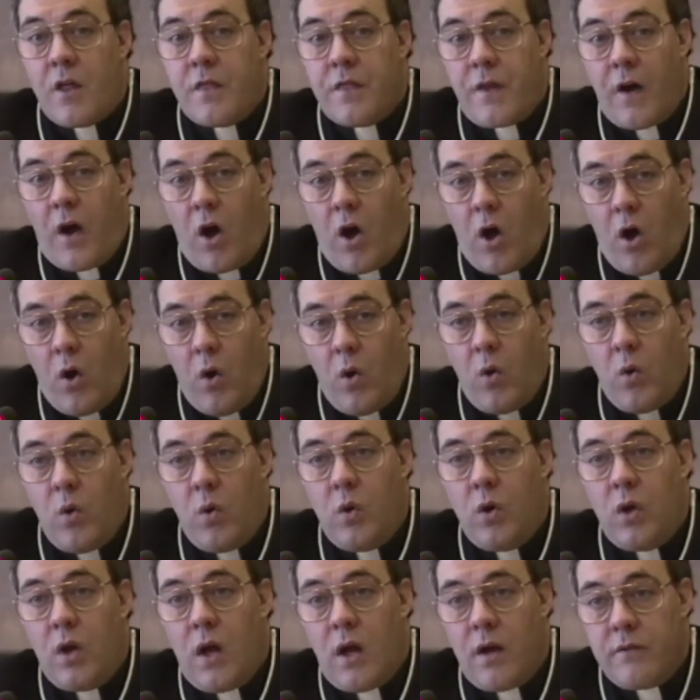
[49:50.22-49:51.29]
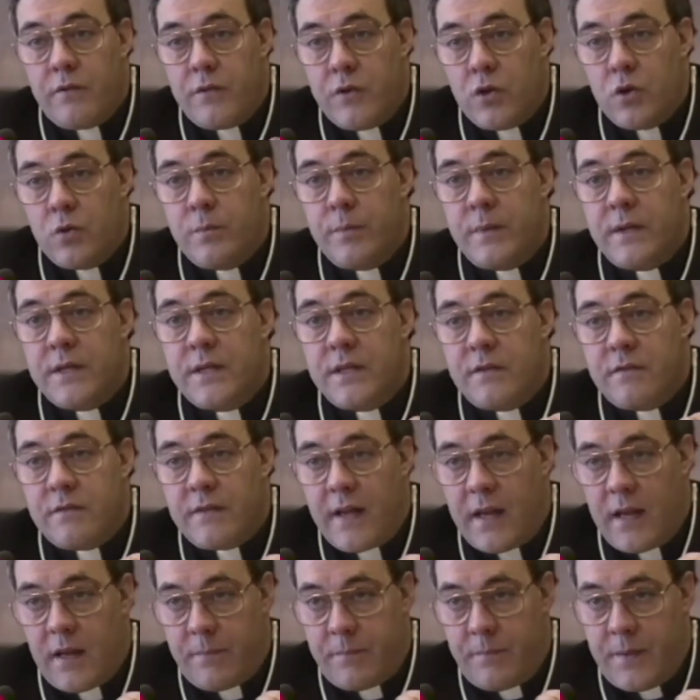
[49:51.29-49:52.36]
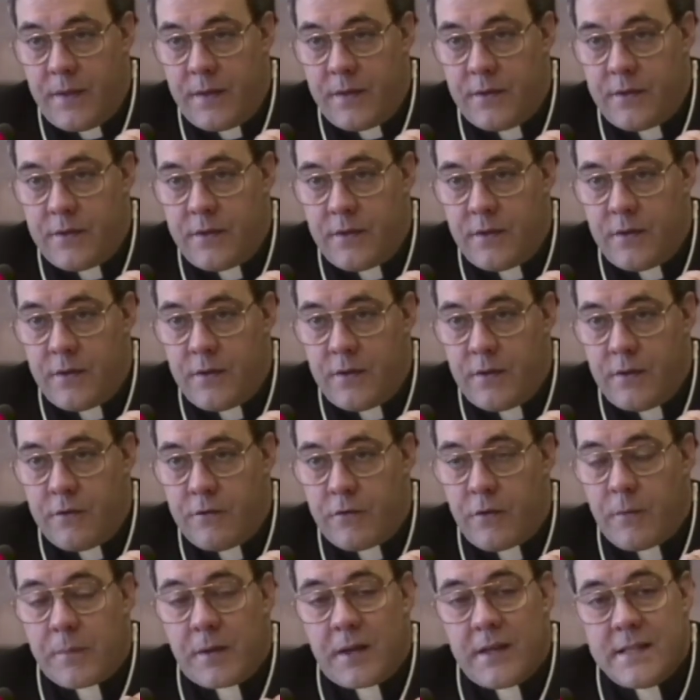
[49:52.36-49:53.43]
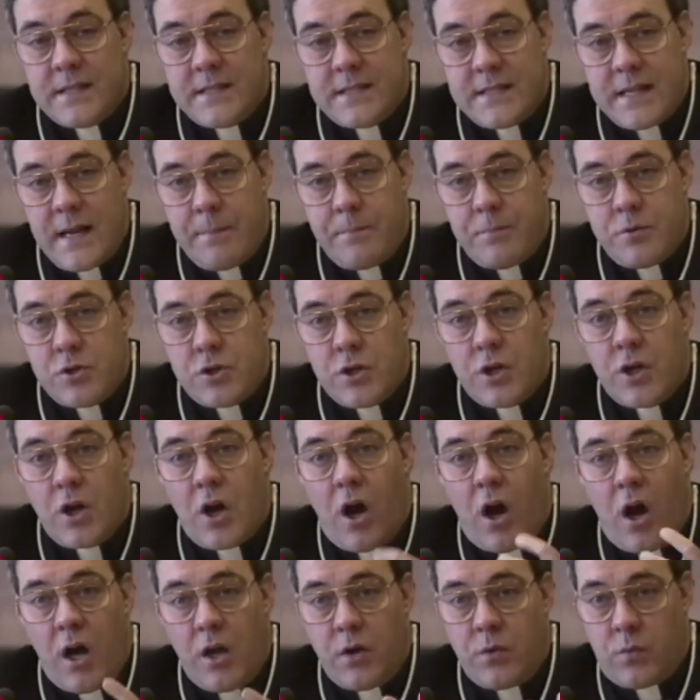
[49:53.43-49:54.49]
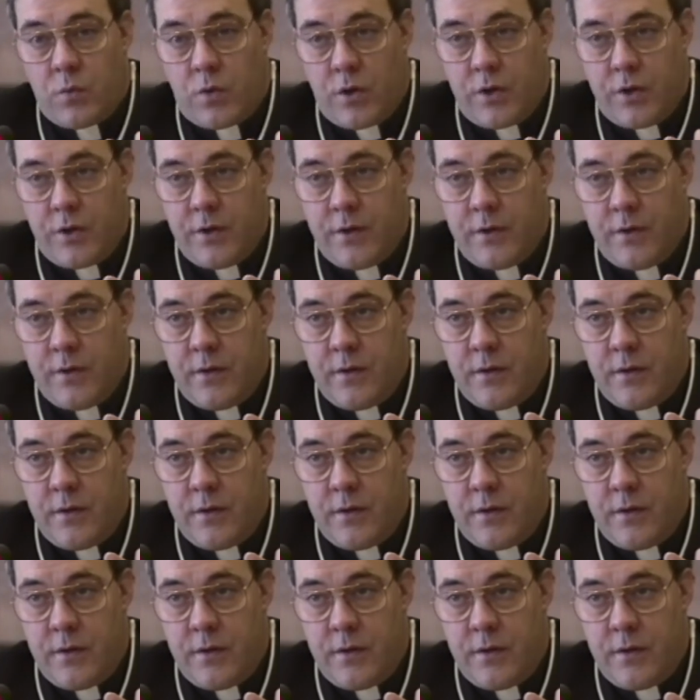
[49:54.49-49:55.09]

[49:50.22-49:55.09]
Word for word: The whole of human development, from conception onward,